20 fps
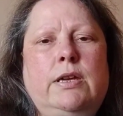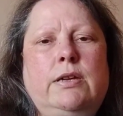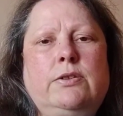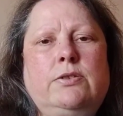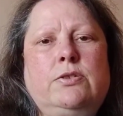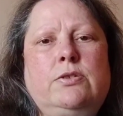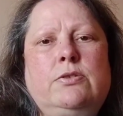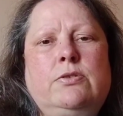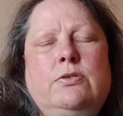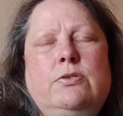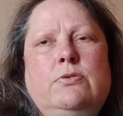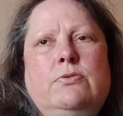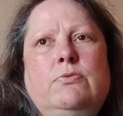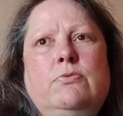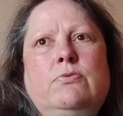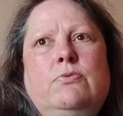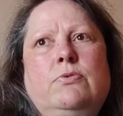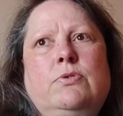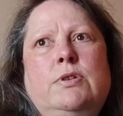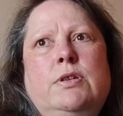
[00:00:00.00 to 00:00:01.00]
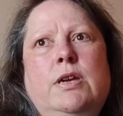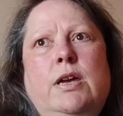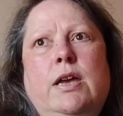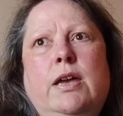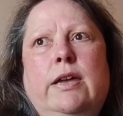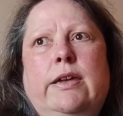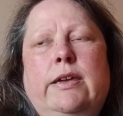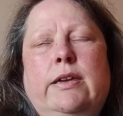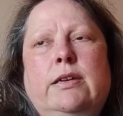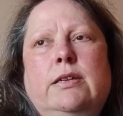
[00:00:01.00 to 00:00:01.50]
anxious or
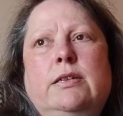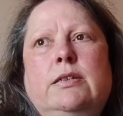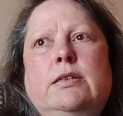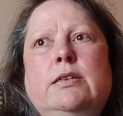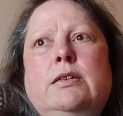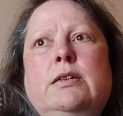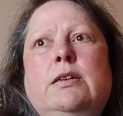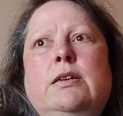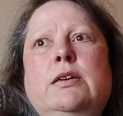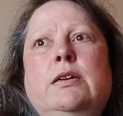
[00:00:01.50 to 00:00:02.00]
tired.